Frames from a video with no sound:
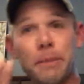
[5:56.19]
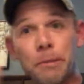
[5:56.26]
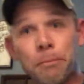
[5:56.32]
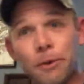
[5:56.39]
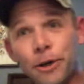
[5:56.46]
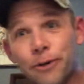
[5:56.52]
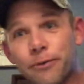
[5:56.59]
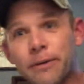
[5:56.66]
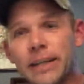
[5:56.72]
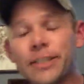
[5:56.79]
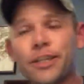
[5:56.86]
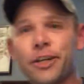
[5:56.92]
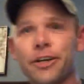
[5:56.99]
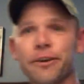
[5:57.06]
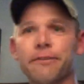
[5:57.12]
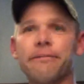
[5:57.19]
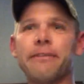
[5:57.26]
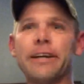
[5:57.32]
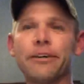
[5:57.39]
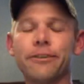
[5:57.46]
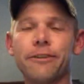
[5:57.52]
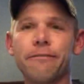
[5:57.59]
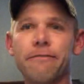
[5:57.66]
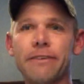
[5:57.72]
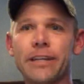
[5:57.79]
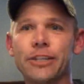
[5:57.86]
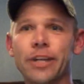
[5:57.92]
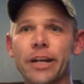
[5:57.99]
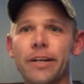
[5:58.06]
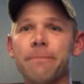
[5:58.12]
me move into your field of
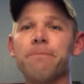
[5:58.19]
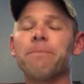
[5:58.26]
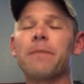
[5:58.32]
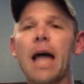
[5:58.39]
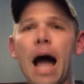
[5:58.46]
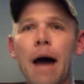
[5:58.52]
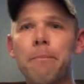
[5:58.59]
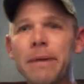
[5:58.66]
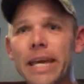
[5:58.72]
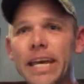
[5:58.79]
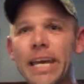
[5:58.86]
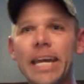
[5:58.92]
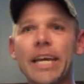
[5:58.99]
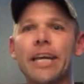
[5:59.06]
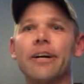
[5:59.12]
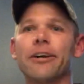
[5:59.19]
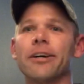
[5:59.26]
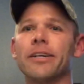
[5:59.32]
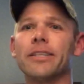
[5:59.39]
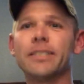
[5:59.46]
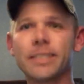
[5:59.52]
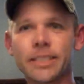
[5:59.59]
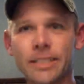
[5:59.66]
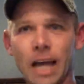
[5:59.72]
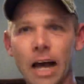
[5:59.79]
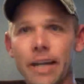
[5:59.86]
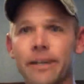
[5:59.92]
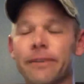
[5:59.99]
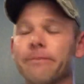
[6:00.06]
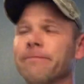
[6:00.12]
vision. I'm here, son.